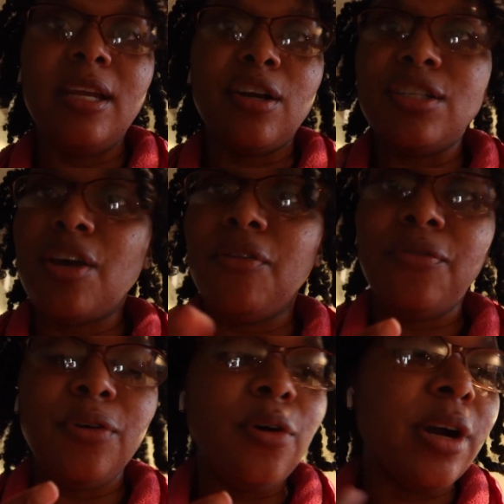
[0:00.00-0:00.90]
or
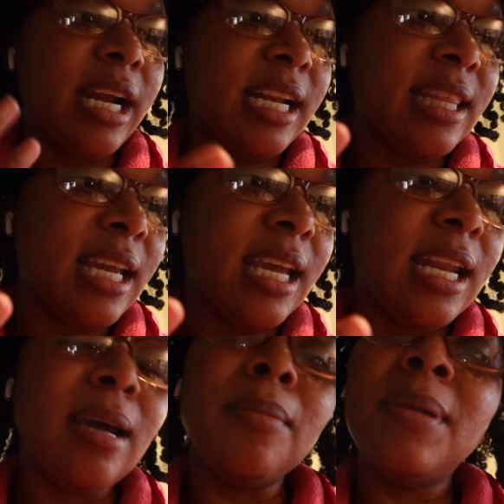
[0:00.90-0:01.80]
tofu or anything in
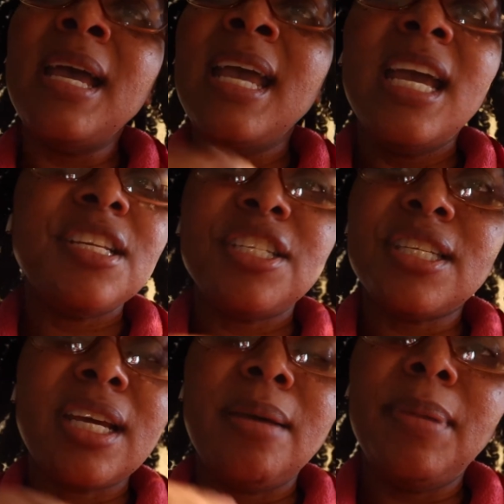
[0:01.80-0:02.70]
them. It's
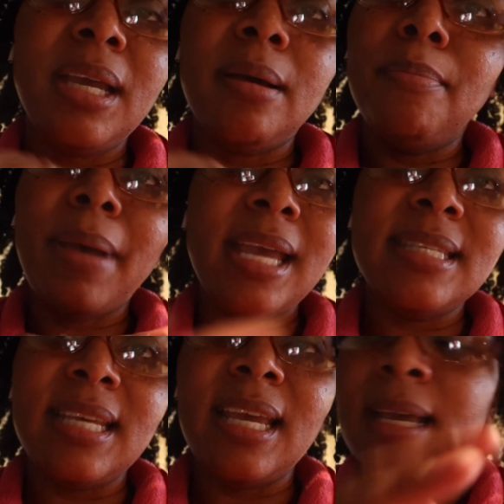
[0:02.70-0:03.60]
just gonna be a
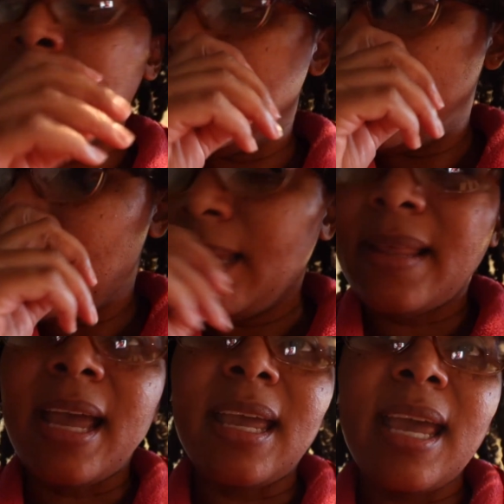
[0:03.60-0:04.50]
basic
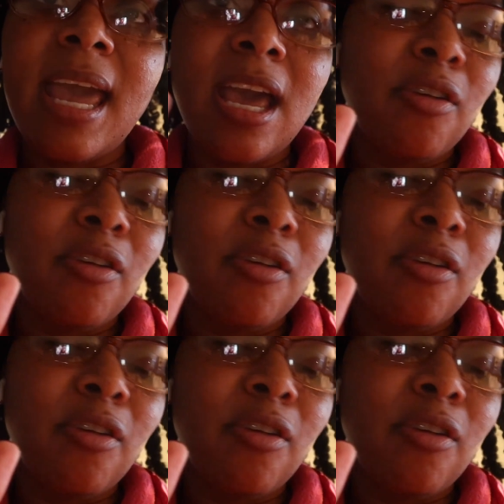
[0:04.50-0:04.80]
like egg